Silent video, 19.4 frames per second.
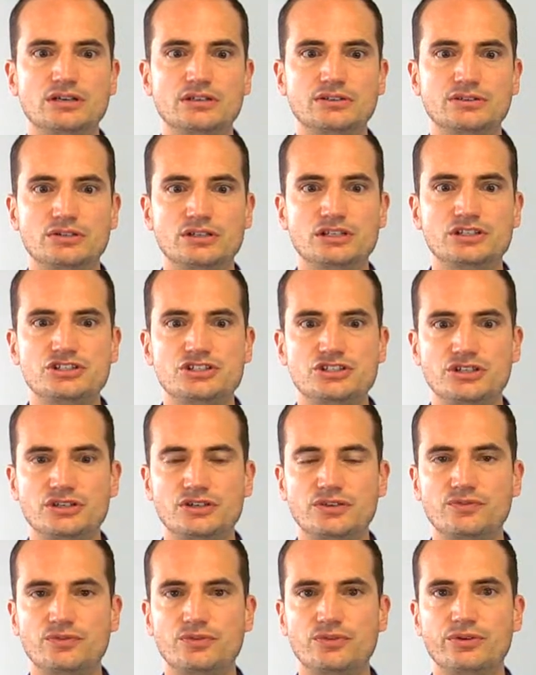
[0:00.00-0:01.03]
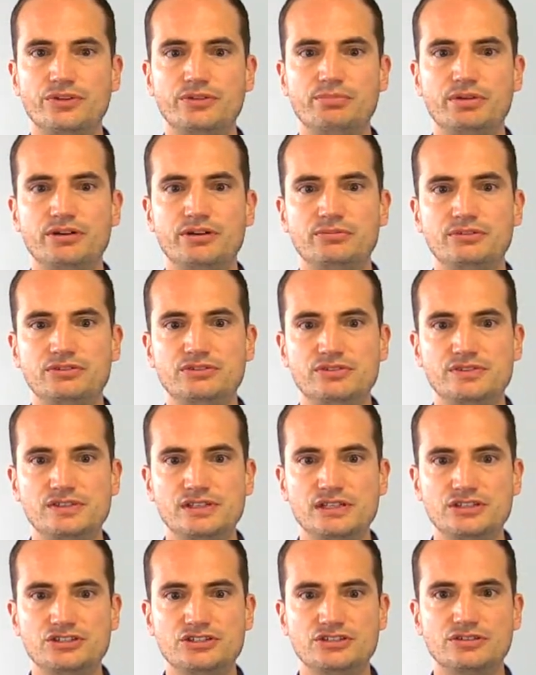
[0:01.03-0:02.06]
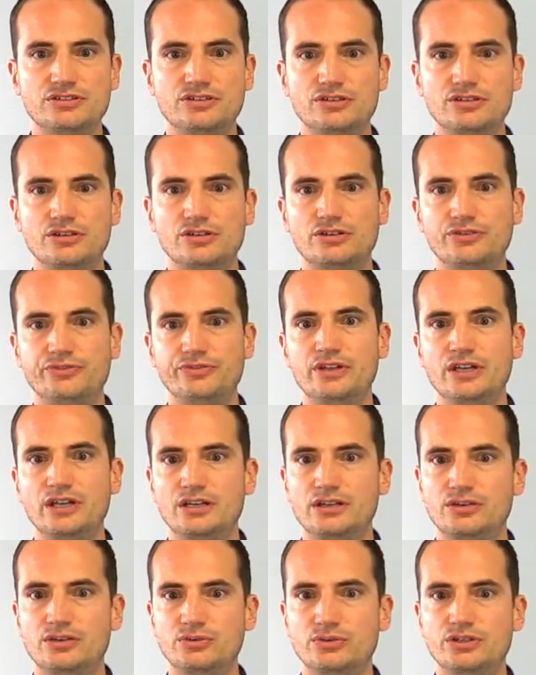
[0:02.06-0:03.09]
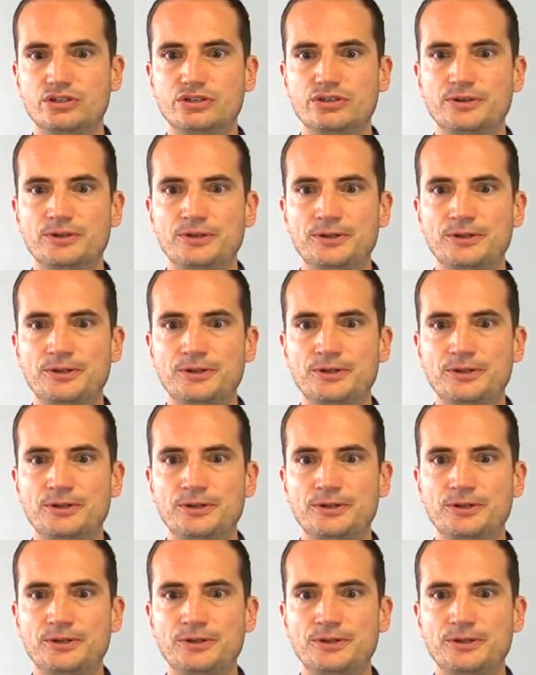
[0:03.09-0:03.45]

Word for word: knowledge for the parameterization of the encoder.